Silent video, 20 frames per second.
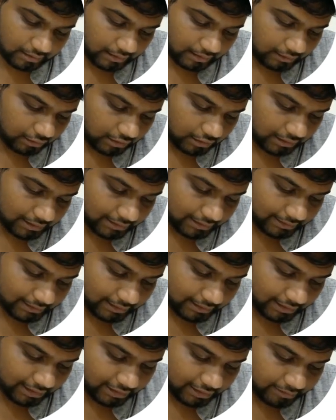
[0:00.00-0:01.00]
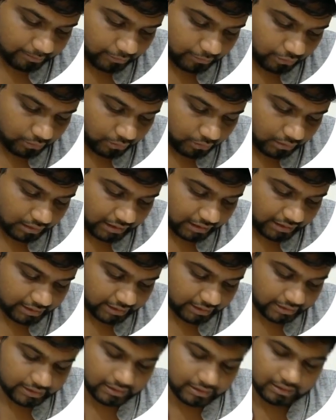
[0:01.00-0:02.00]
analgesics,
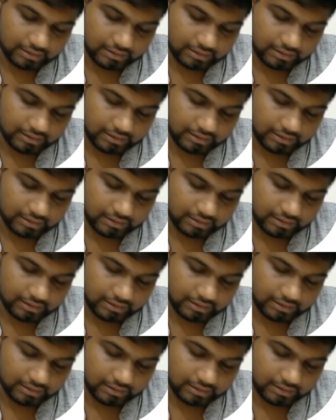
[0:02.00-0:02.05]
mucolytics,